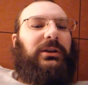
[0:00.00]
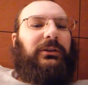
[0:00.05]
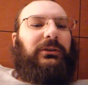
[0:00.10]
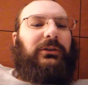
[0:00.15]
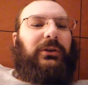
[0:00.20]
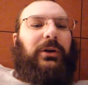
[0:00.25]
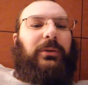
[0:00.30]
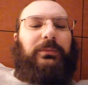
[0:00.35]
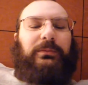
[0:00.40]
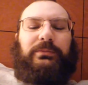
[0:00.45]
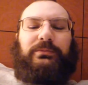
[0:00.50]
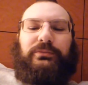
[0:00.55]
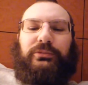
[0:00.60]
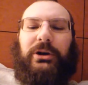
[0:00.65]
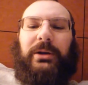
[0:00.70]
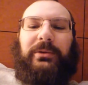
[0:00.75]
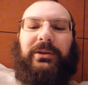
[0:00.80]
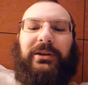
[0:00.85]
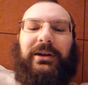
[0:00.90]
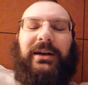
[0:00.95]
So
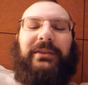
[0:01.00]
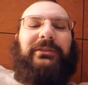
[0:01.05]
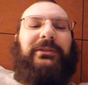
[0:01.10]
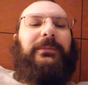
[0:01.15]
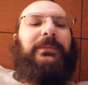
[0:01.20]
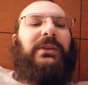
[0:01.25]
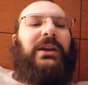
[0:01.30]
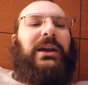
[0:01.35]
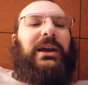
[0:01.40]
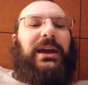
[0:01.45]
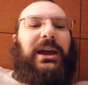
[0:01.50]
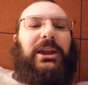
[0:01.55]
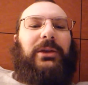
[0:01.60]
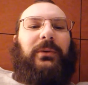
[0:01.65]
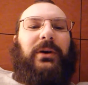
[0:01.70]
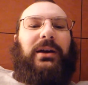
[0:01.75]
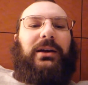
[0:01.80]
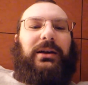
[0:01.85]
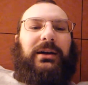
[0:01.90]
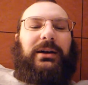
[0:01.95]
probably Acosta.
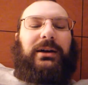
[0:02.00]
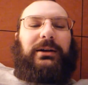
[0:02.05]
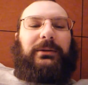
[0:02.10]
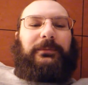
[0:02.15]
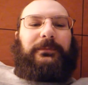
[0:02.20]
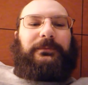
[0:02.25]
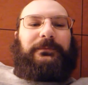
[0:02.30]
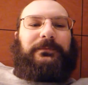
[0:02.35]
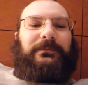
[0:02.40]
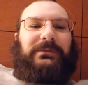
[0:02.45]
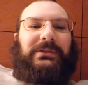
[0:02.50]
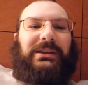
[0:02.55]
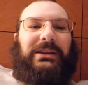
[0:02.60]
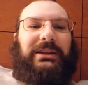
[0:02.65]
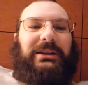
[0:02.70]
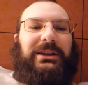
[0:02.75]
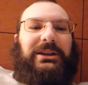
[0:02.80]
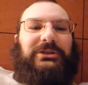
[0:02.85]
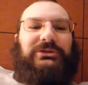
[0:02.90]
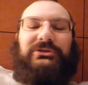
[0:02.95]
Anyway, uh,
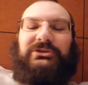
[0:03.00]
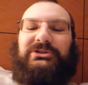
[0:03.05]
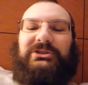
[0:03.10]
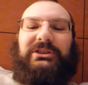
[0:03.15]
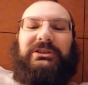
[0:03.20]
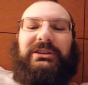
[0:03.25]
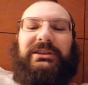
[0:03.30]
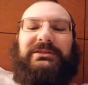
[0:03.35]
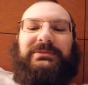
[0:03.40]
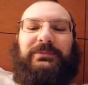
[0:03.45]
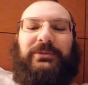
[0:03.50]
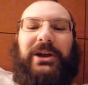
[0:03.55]
interesting list.